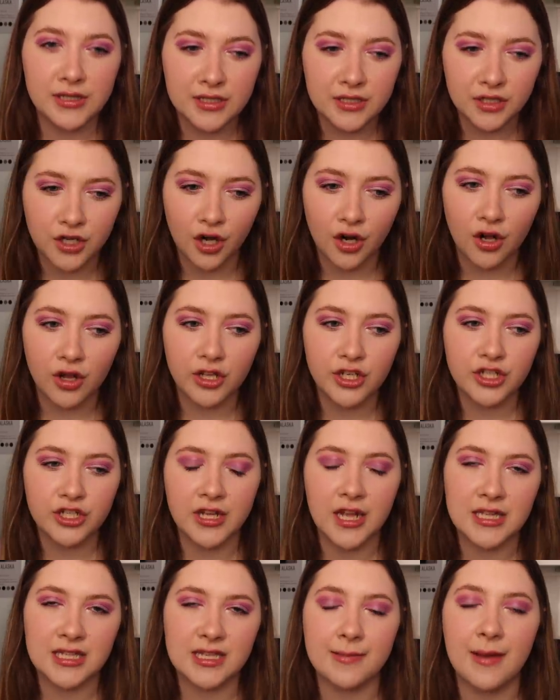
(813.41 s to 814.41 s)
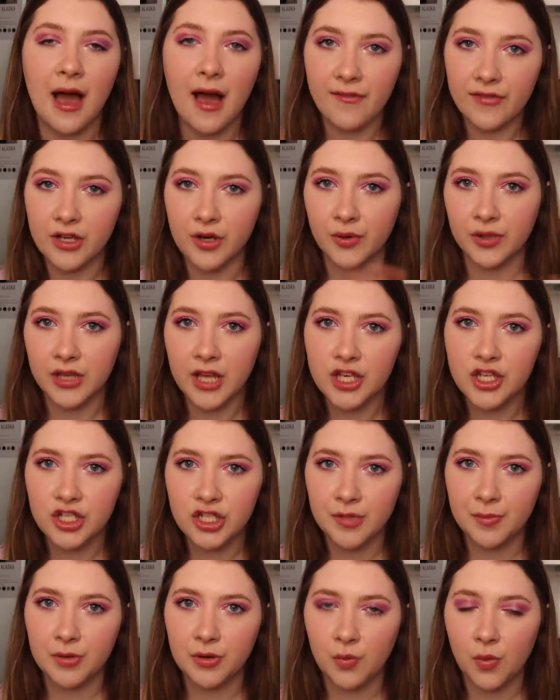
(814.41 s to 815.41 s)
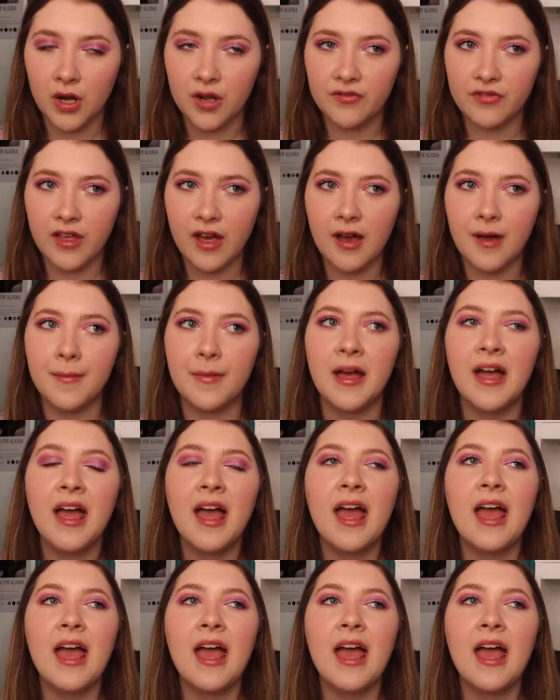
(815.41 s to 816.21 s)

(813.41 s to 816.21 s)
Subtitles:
this girl and she ends up having a relationship with one of them.